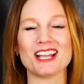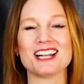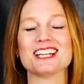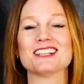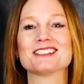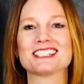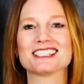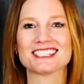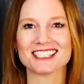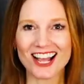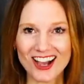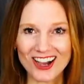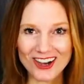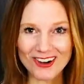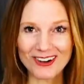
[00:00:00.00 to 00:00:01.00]
And if
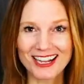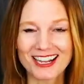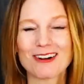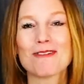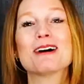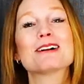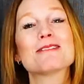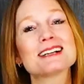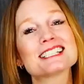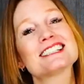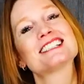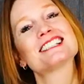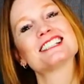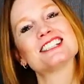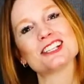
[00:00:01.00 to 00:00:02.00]
so, what
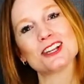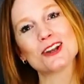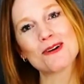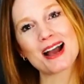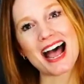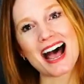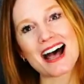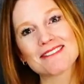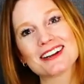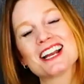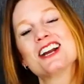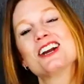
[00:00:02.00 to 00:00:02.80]
questions do you have?